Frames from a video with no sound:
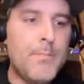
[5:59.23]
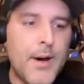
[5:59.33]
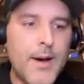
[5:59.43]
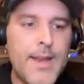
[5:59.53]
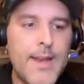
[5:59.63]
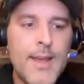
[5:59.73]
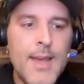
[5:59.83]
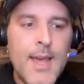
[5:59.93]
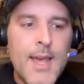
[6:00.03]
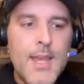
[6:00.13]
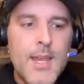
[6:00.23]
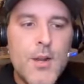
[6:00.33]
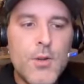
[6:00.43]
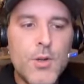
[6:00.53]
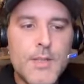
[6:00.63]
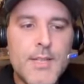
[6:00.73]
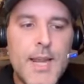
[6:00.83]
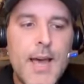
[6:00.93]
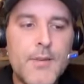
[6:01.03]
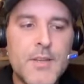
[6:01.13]
But you looked at
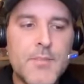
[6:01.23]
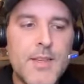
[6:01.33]
how some